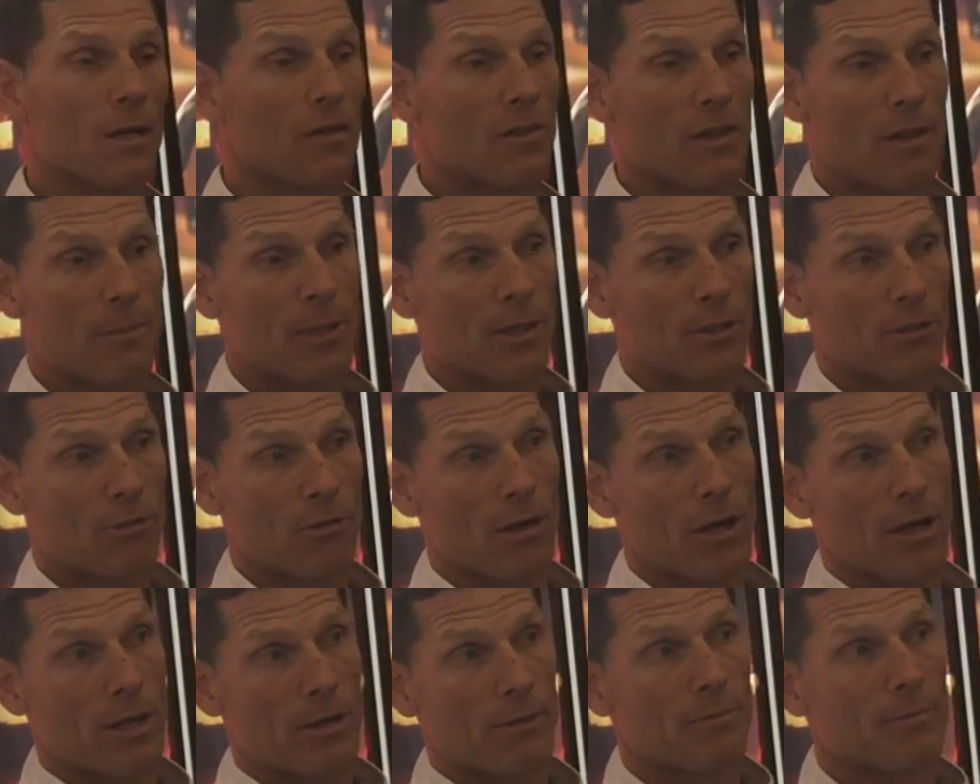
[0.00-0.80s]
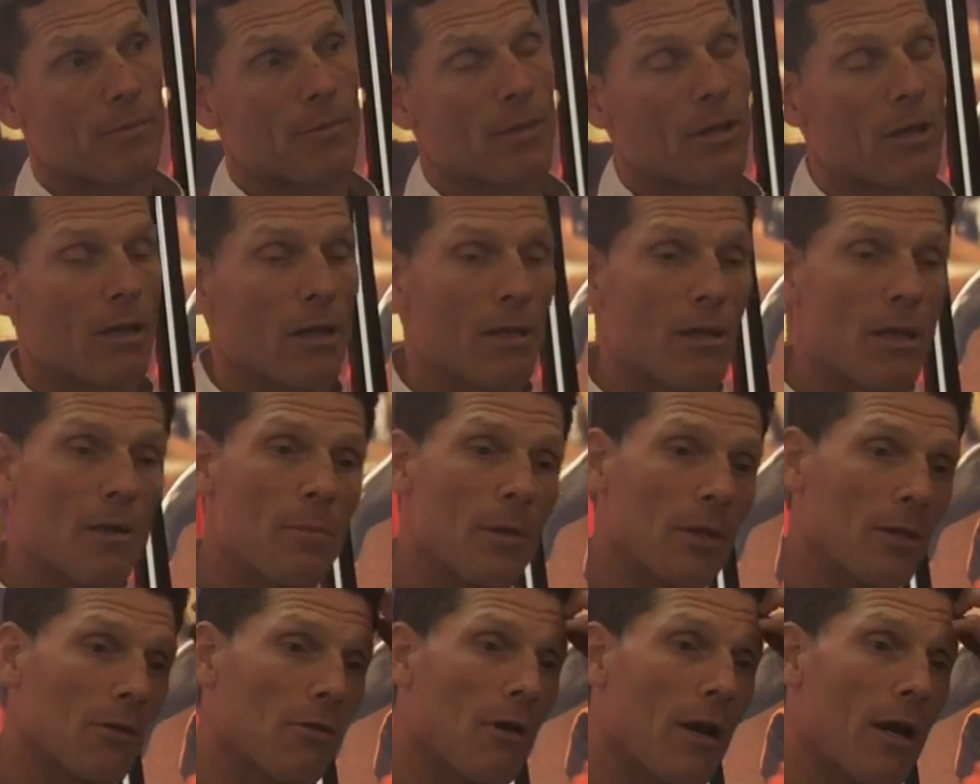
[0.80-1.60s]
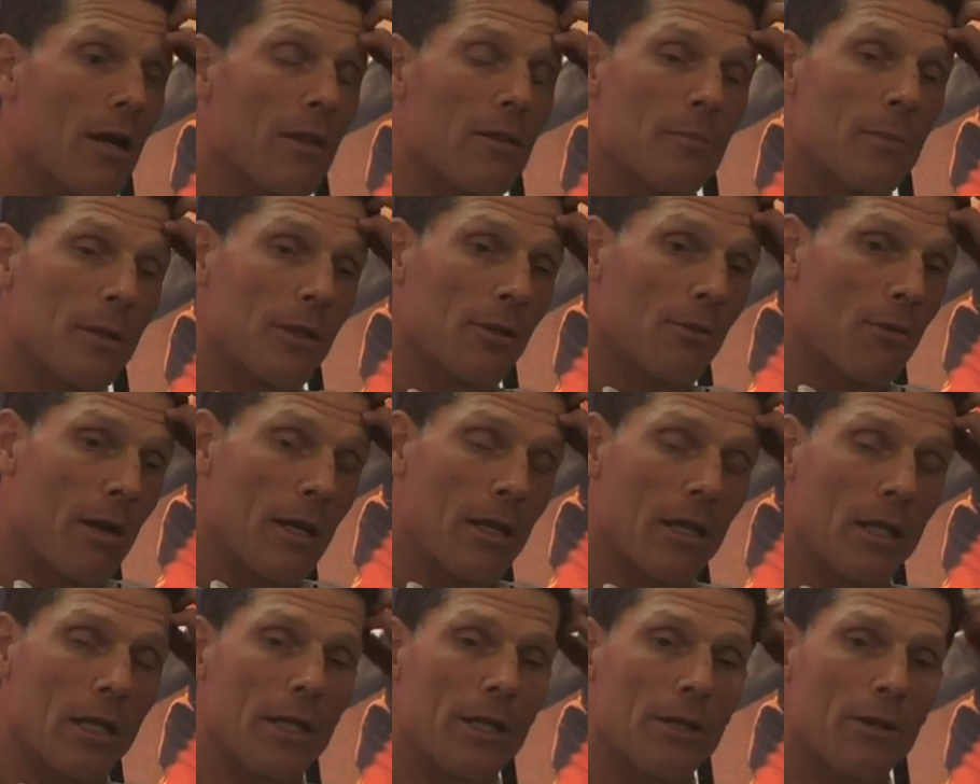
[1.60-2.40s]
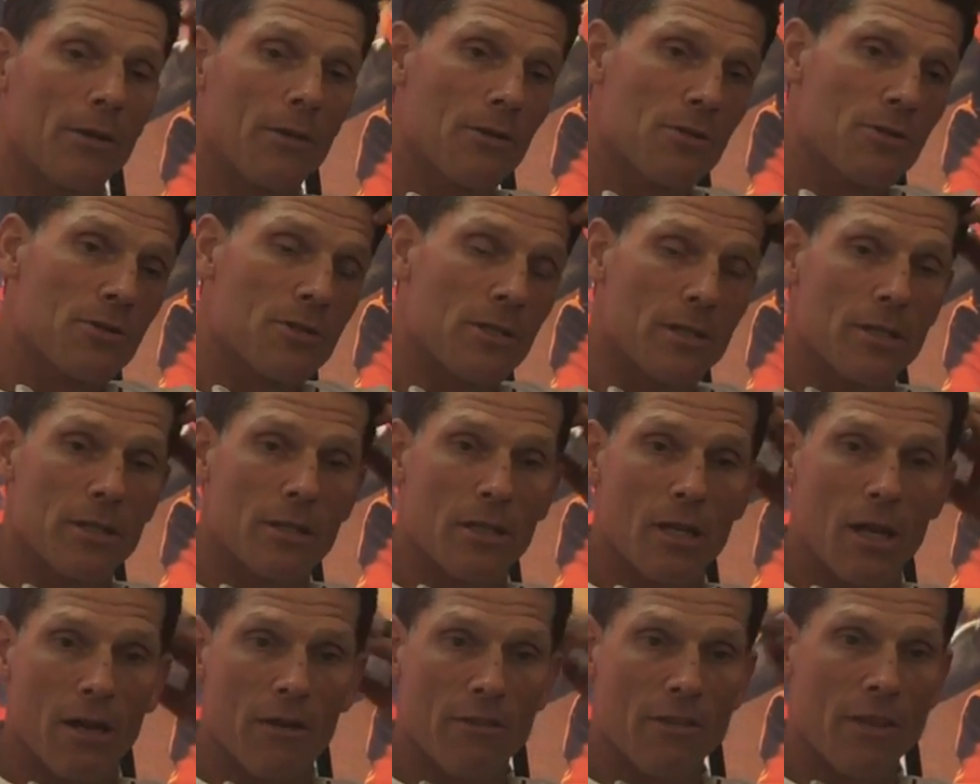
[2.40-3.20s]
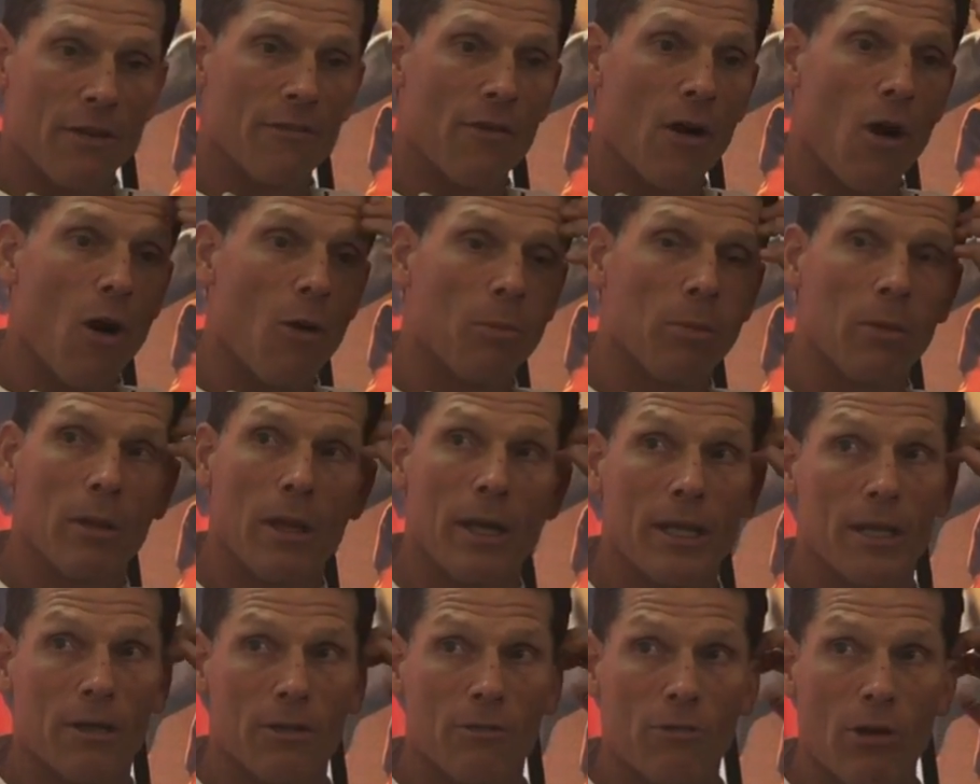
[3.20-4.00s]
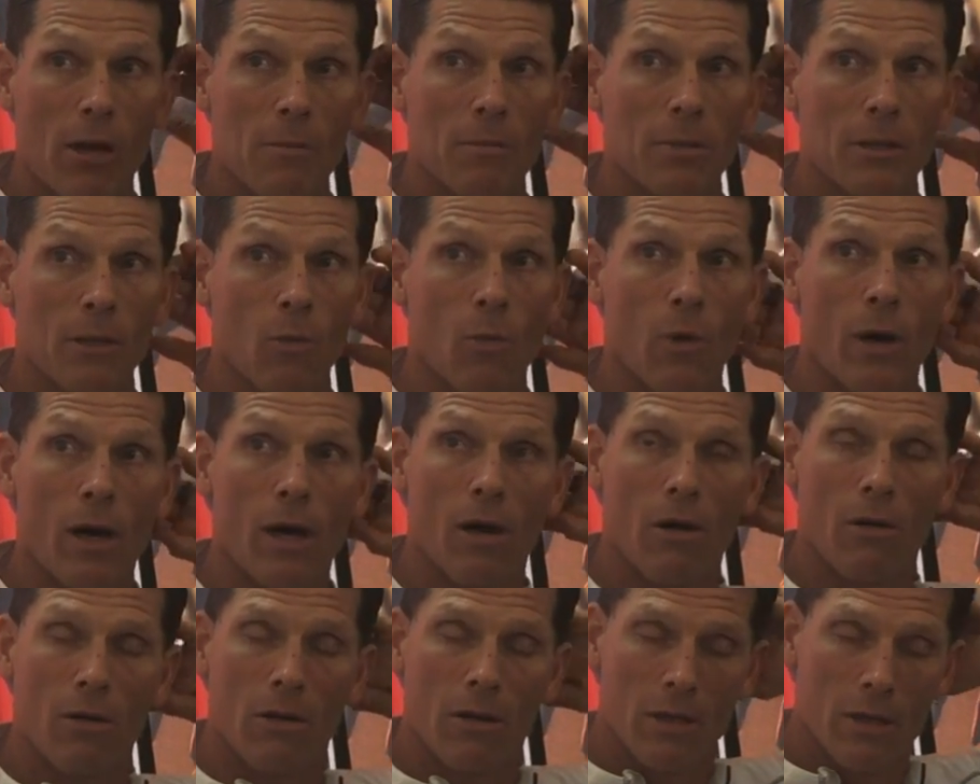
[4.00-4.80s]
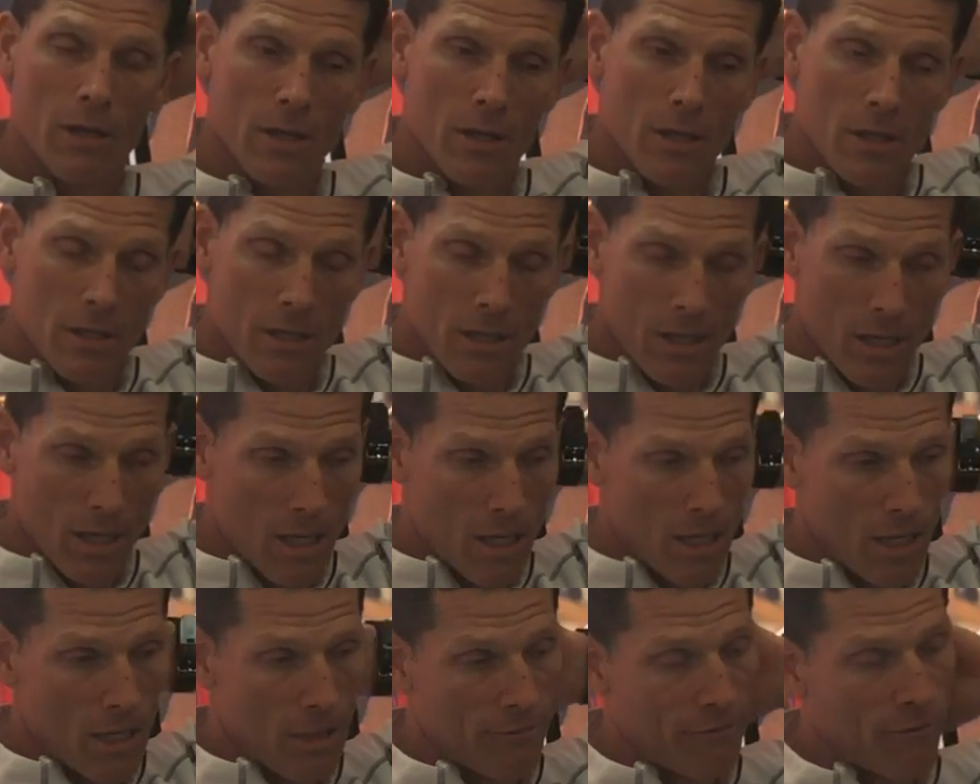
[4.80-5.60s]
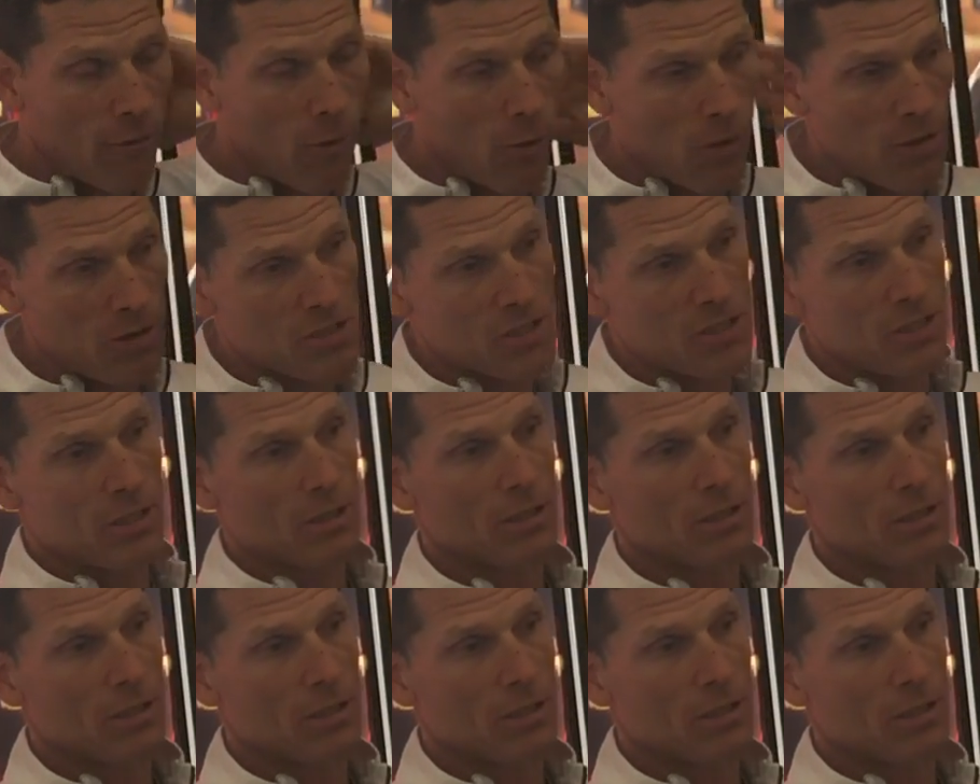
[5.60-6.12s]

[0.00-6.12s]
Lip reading: They've been great. They've been great leaders, and they've all played incredibly well for us.